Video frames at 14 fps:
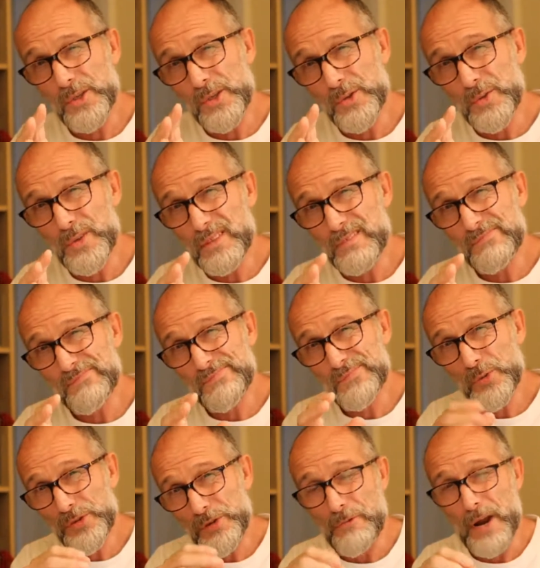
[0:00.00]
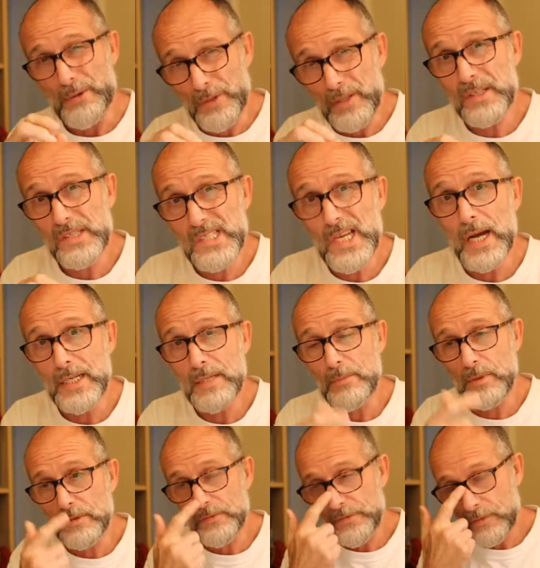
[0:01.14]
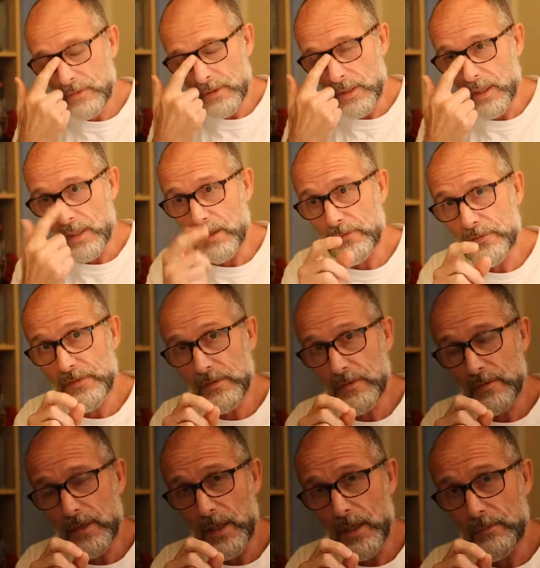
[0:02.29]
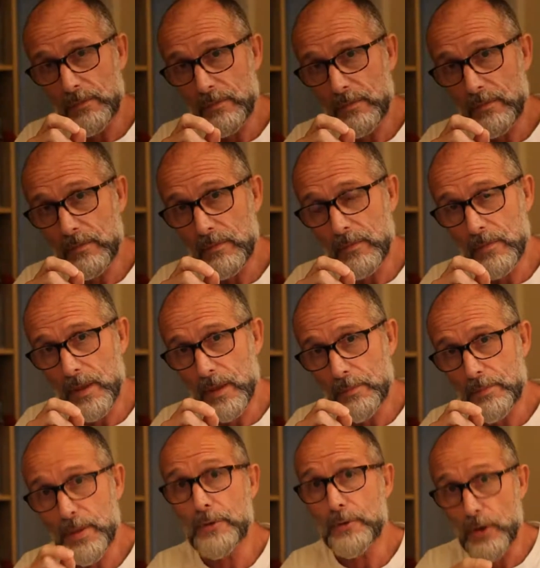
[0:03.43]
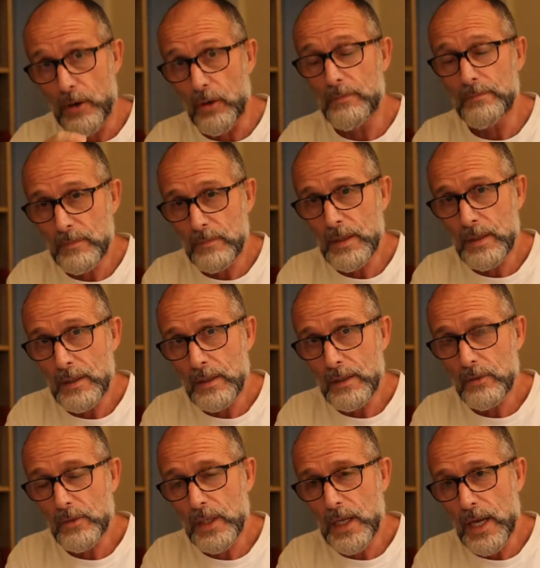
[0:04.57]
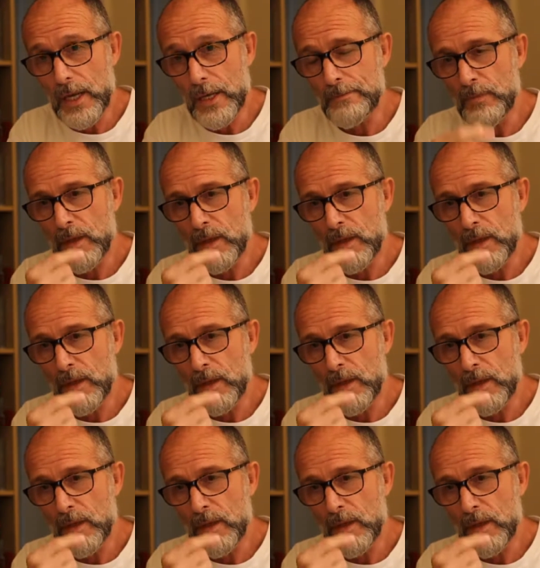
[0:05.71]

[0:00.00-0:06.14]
who was around at the time of Pyrrho, okay,